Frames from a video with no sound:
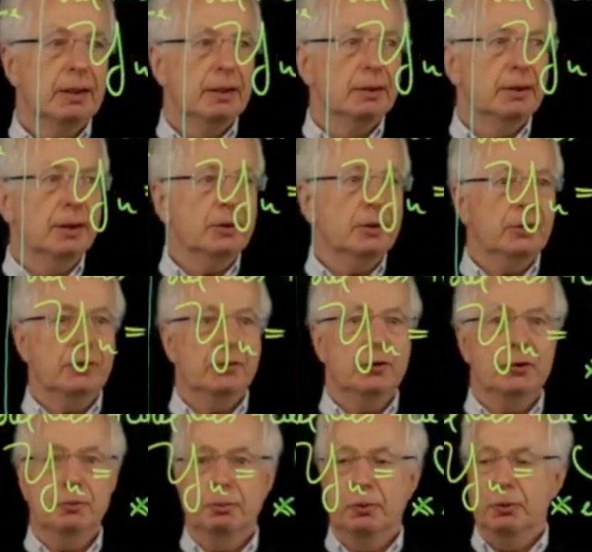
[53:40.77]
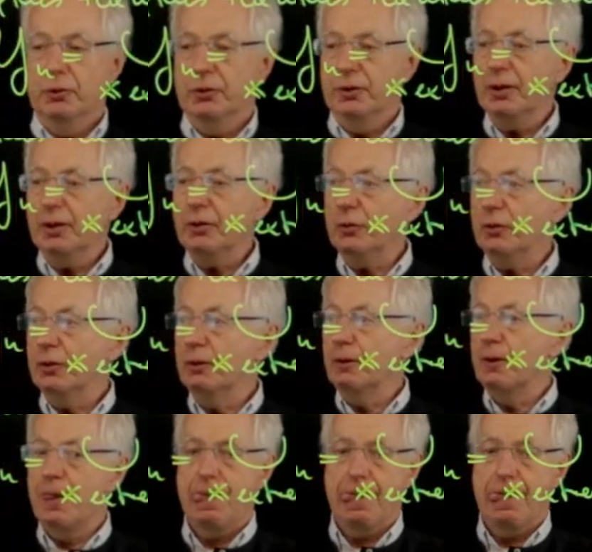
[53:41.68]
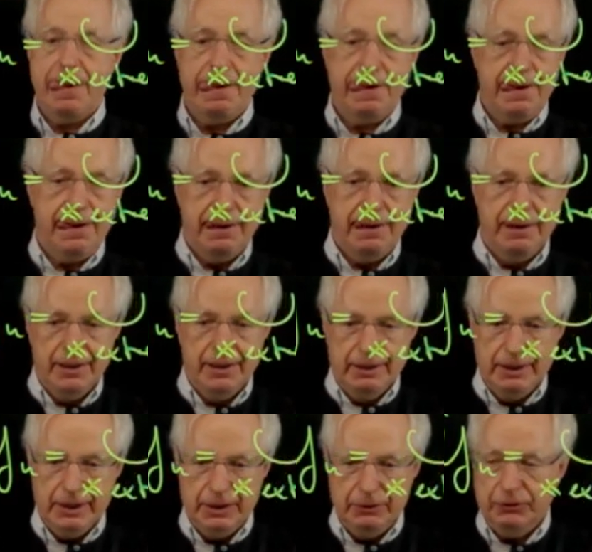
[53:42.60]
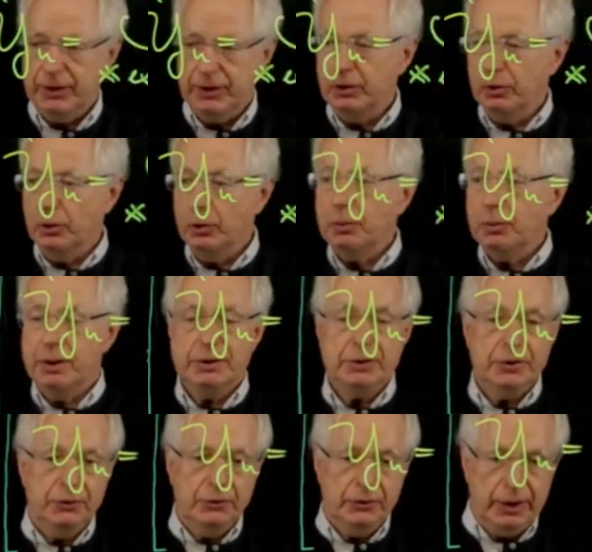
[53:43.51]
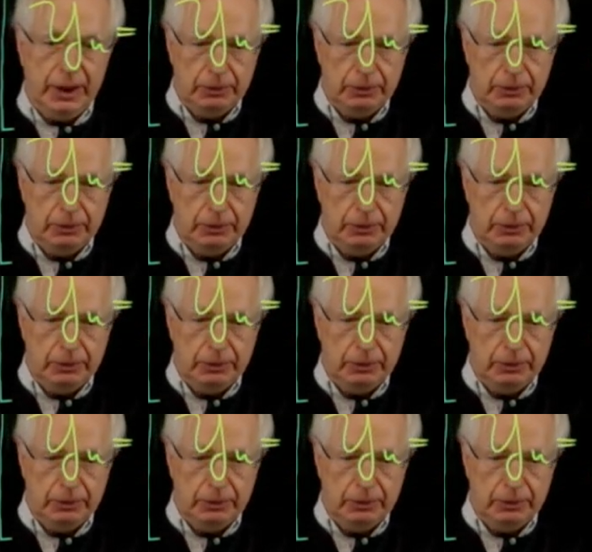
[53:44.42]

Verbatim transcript: This is the smoothness. If there are no questions,